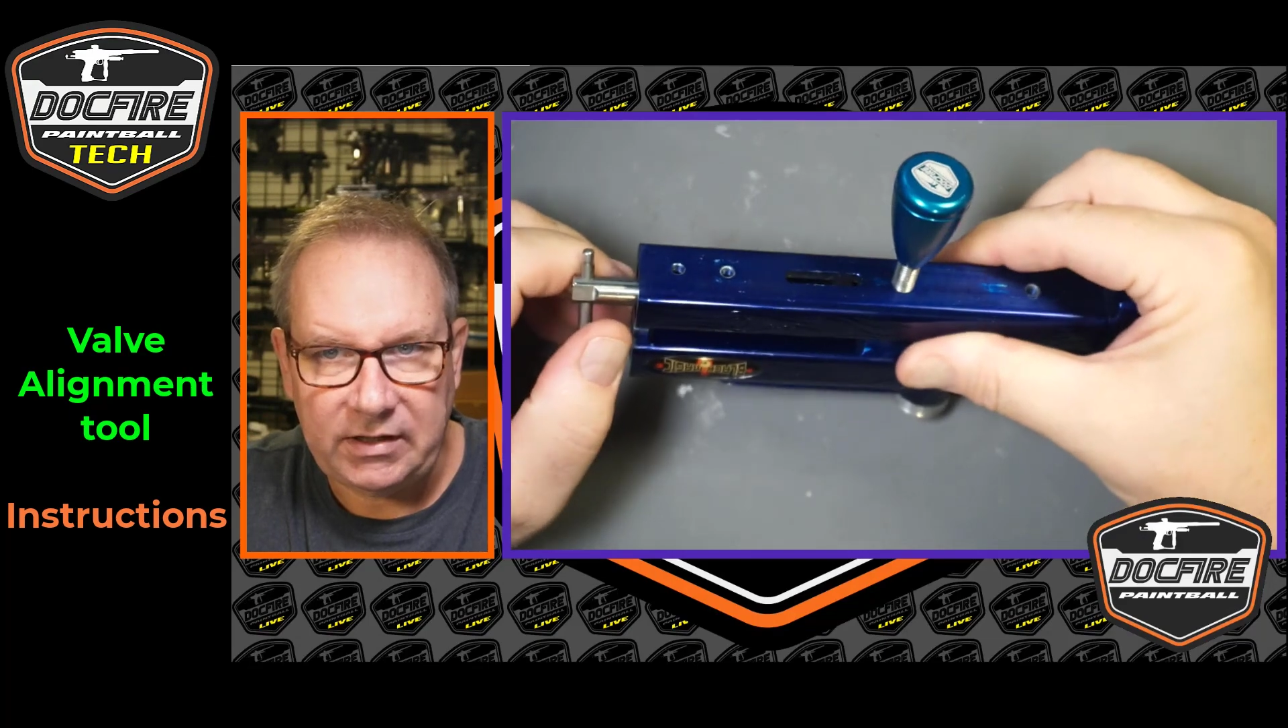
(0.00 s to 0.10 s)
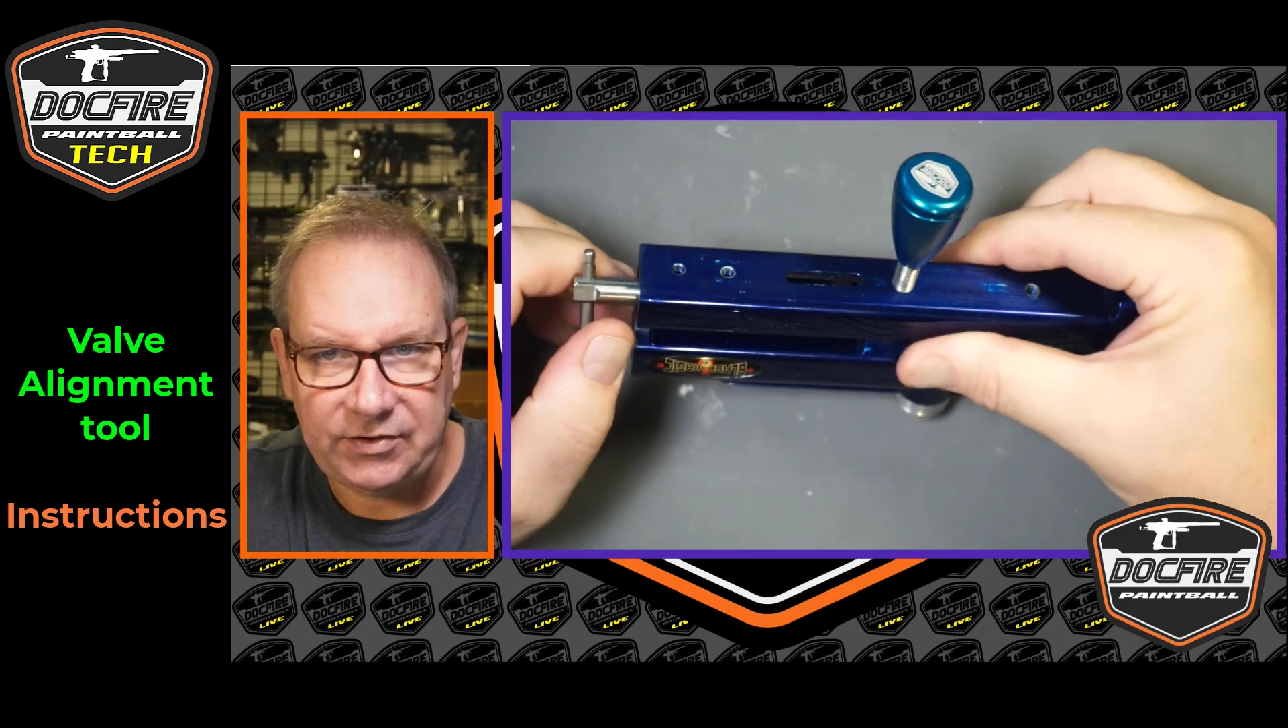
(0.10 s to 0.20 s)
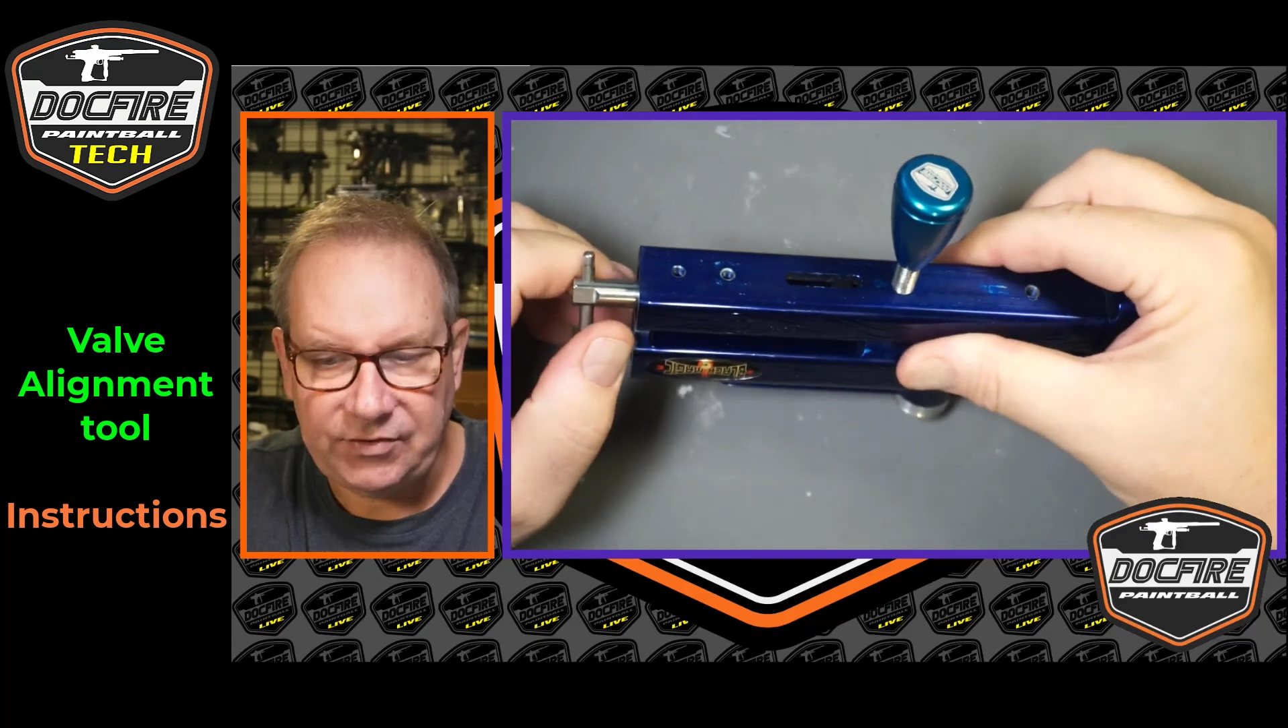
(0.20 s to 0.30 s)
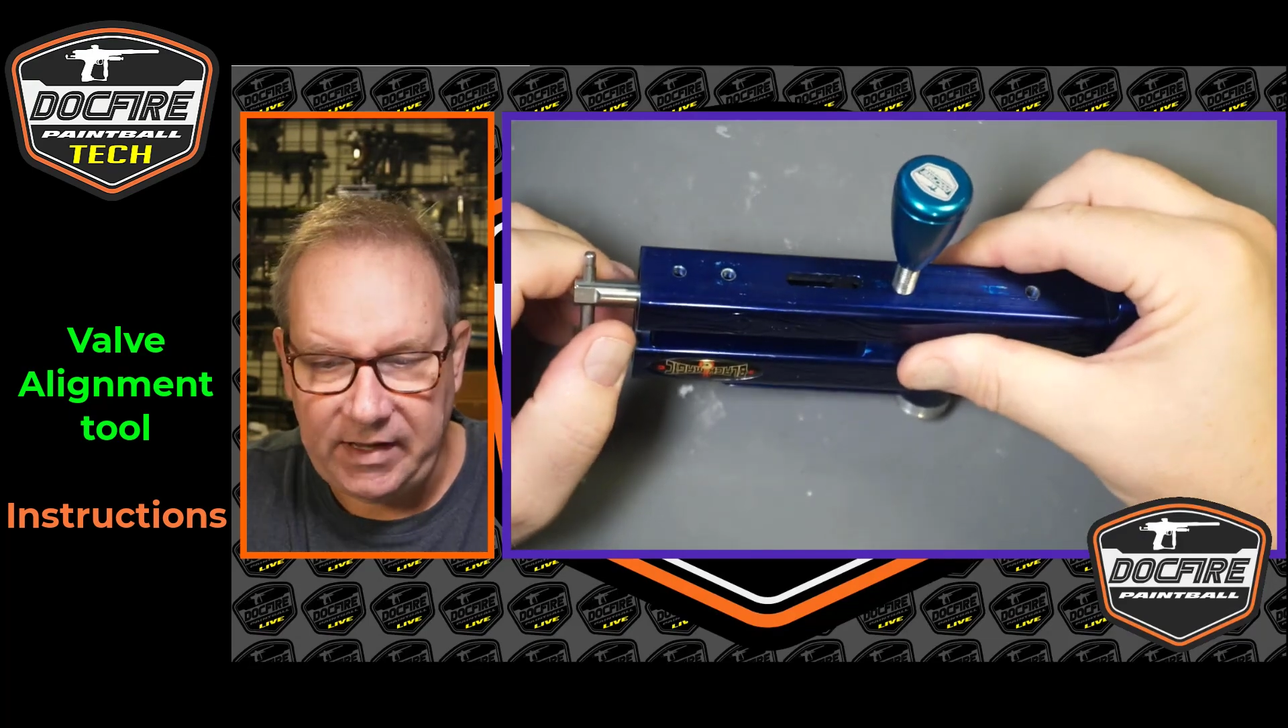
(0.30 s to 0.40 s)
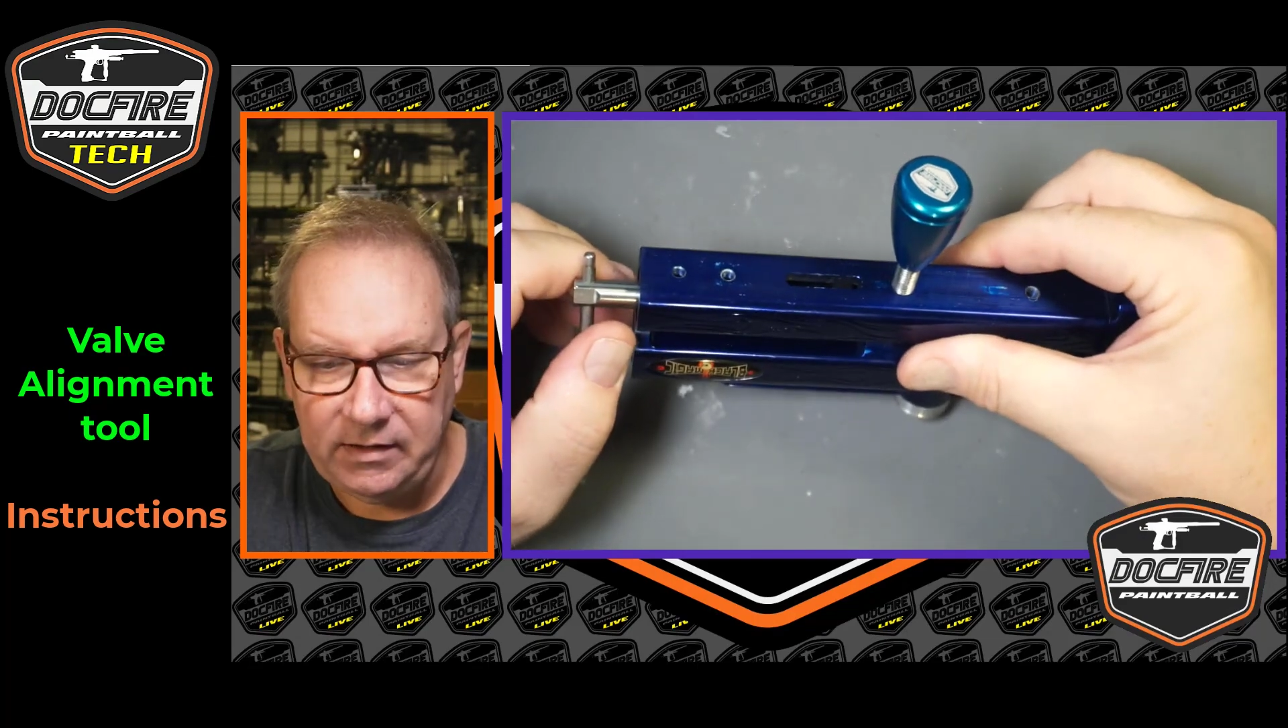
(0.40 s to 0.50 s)

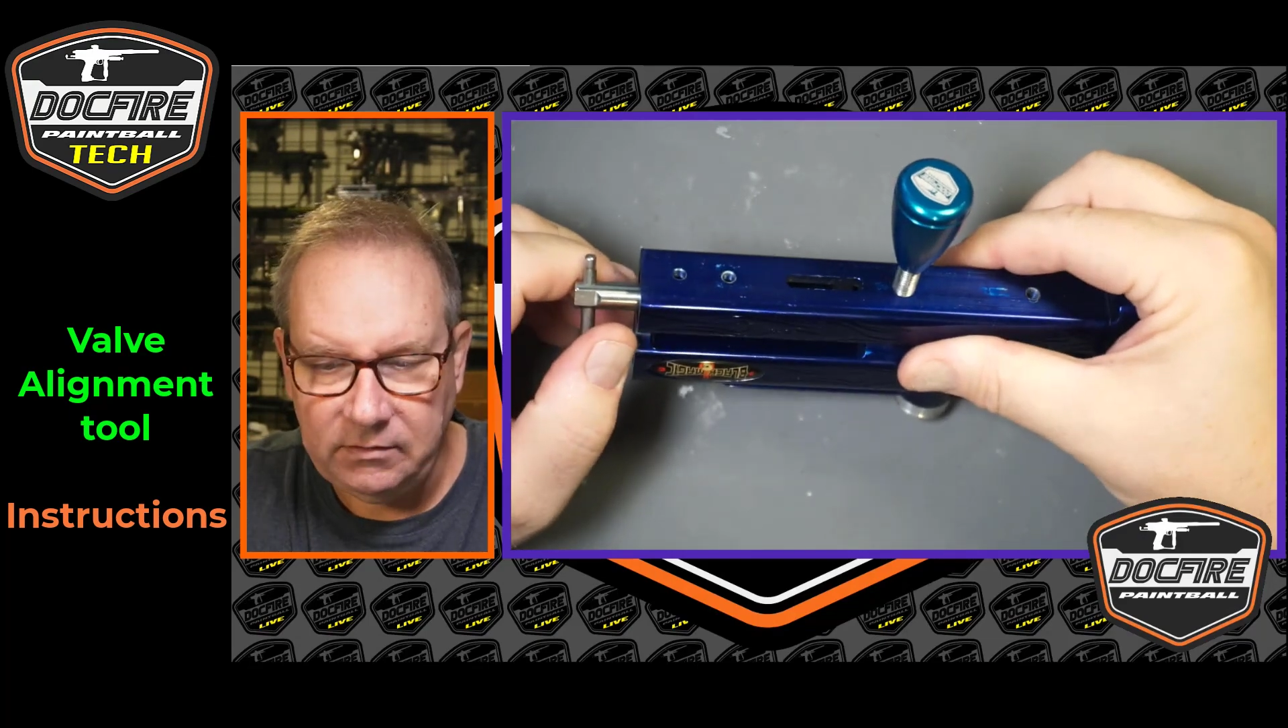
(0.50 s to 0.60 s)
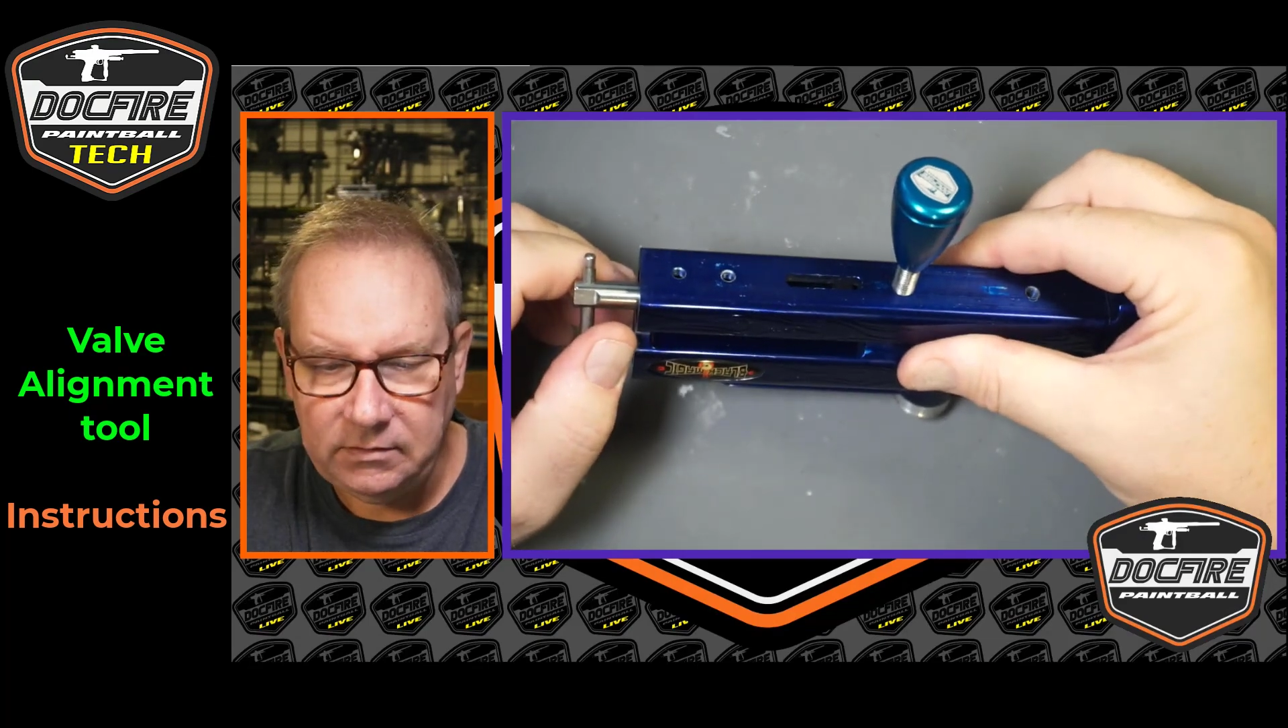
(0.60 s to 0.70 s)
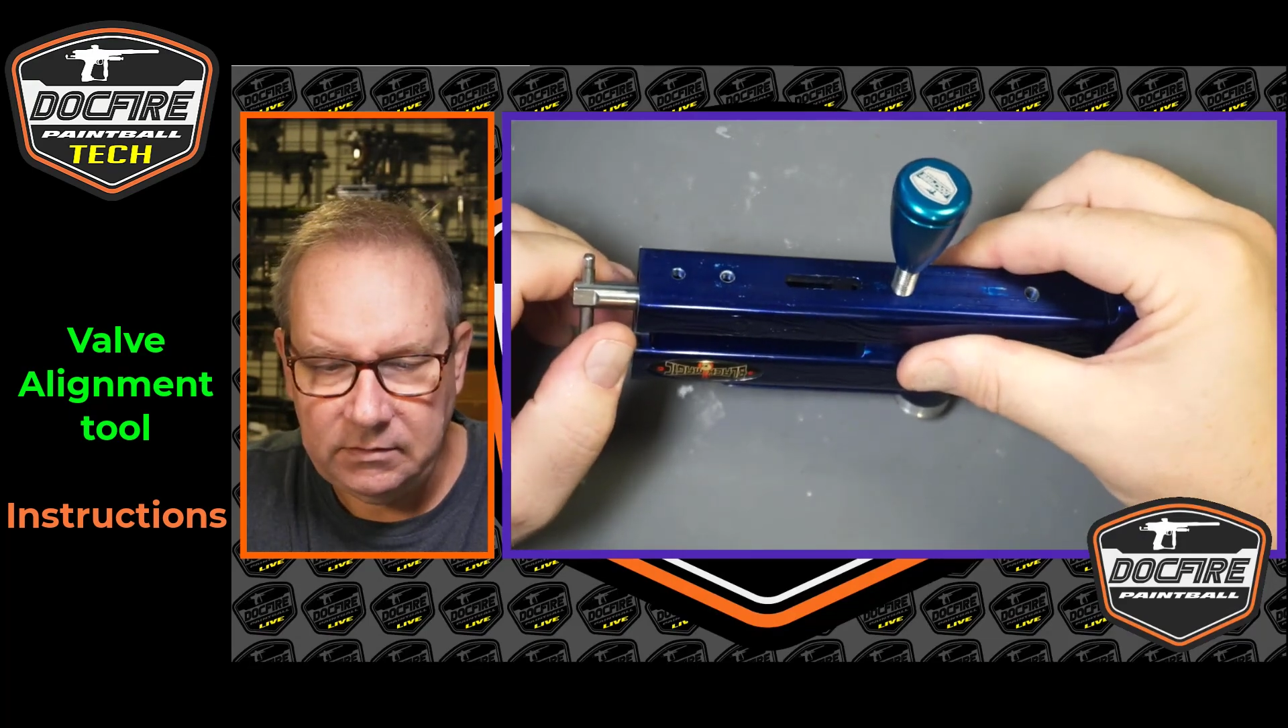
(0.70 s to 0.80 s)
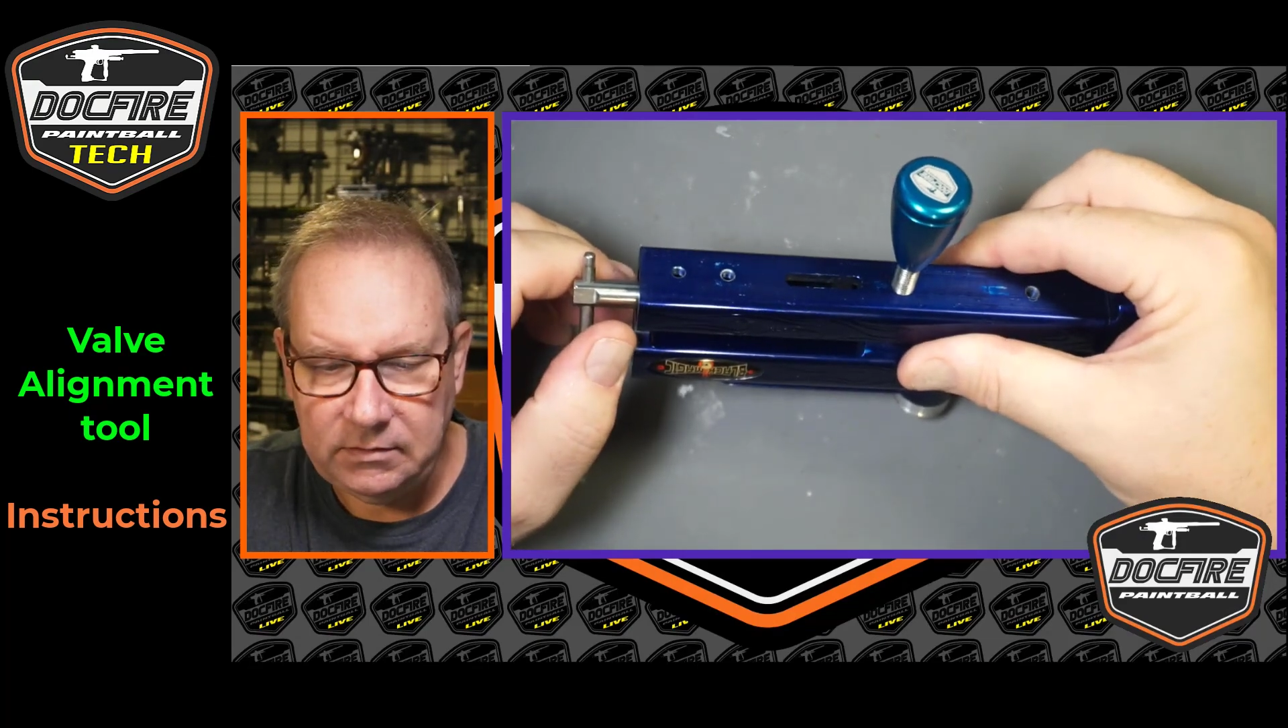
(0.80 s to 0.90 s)
this down,